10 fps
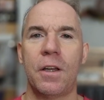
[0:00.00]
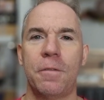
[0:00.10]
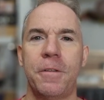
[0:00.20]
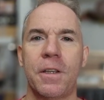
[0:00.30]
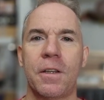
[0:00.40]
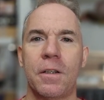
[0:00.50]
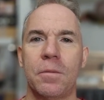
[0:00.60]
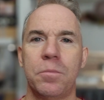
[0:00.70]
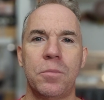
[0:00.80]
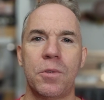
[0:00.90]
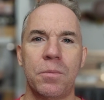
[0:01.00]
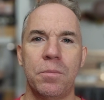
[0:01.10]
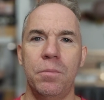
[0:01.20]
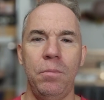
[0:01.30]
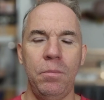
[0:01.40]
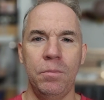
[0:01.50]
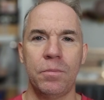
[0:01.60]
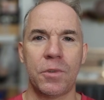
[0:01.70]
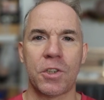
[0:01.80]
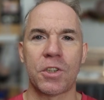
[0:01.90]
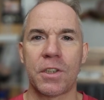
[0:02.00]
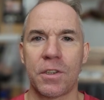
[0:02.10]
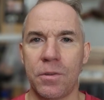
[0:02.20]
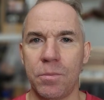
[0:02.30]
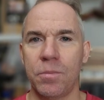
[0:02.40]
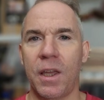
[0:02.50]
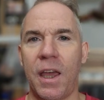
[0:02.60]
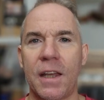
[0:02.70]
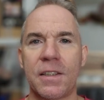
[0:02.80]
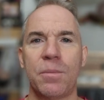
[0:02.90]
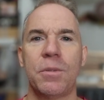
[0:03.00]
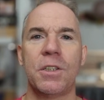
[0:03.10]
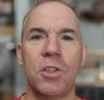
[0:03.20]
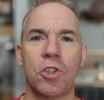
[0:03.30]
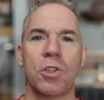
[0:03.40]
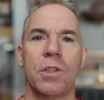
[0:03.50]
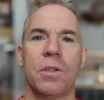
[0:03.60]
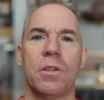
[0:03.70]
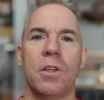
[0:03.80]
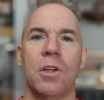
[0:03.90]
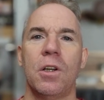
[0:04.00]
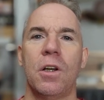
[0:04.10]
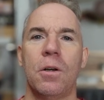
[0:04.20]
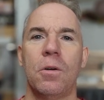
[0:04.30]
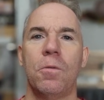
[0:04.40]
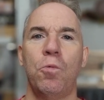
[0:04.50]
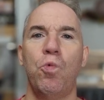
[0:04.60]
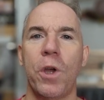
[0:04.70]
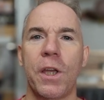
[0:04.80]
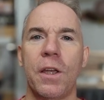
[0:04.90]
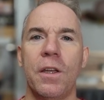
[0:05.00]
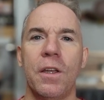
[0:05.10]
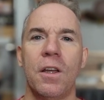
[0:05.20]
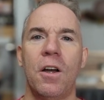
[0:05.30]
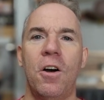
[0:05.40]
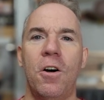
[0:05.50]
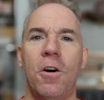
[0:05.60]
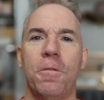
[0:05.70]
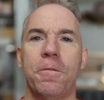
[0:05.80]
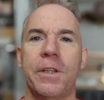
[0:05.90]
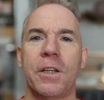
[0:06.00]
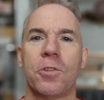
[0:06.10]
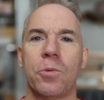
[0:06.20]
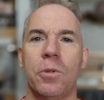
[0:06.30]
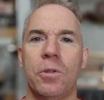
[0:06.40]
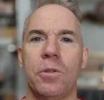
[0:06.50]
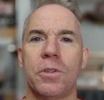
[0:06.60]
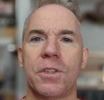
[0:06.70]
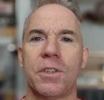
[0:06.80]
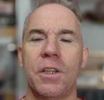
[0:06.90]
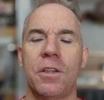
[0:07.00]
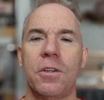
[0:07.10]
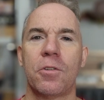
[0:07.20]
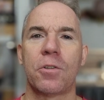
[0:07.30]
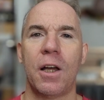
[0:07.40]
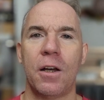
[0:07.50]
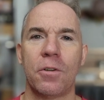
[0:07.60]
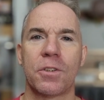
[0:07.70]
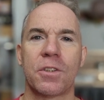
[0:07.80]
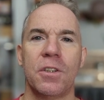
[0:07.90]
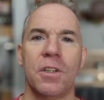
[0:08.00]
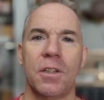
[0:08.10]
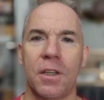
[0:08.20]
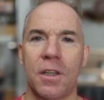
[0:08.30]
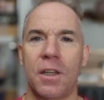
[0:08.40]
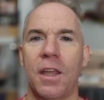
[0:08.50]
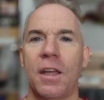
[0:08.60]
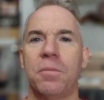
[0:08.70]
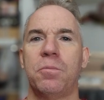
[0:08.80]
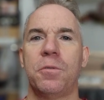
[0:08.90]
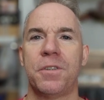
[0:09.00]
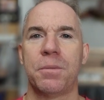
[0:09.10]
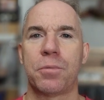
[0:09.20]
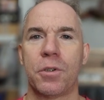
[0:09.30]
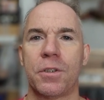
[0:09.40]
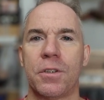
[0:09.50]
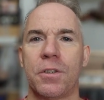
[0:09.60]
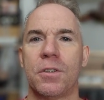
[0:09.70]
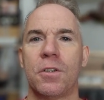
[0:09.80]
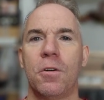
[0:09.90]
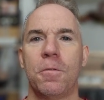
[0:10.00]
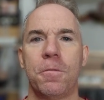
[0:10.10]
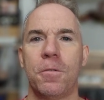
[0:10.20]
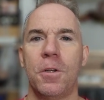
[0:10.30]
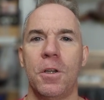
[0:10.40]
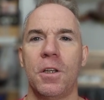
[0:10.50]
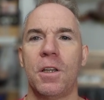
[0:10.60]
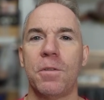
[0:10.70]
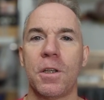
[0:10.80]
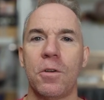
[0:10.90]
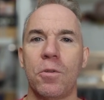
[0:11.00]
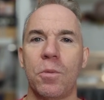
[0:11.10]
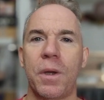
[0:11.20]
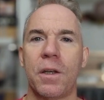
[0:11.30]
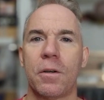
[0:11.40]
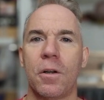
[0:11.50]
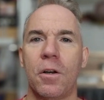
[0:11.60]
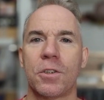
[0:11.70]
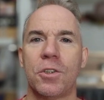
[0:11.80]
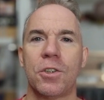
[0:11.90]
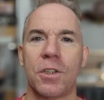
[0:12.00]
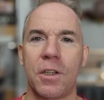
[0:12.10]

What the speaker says: think just add some additional way of naturals in your house that can help with the process of giving you better oxygen